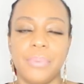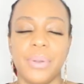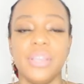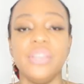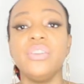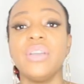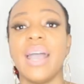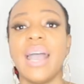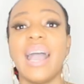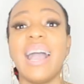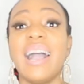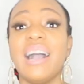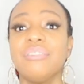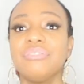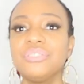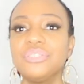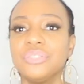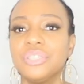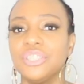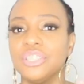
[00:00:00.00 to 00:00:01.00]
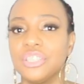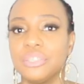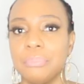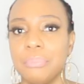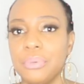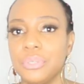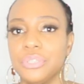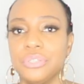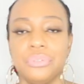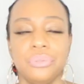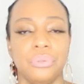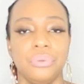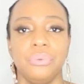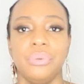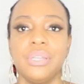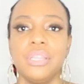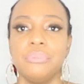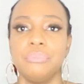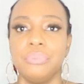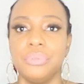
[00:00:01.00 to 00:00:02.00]
but you have to just push
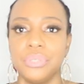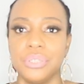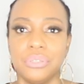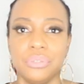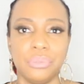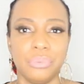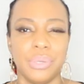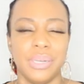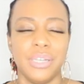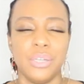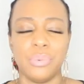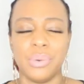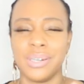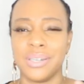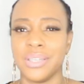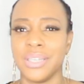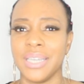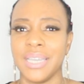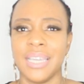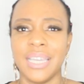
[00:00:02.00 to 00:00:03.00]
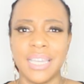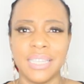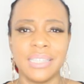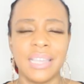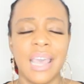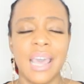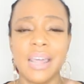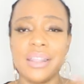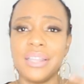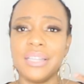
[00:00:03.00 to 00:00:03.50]
through it push through it you want to eat